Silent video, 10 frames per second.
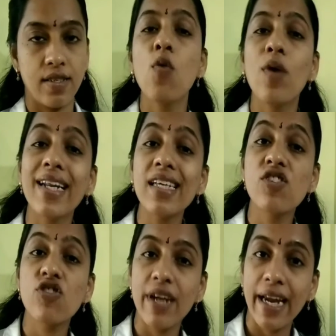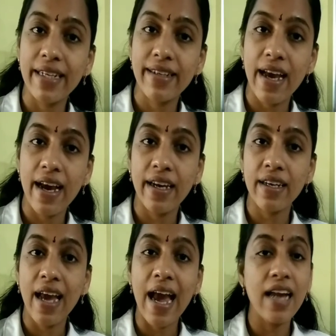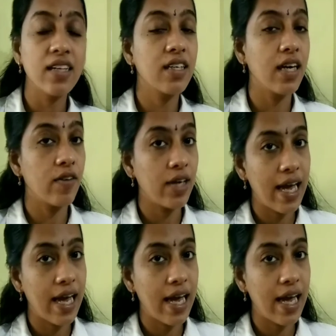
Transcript: What is straight line and curved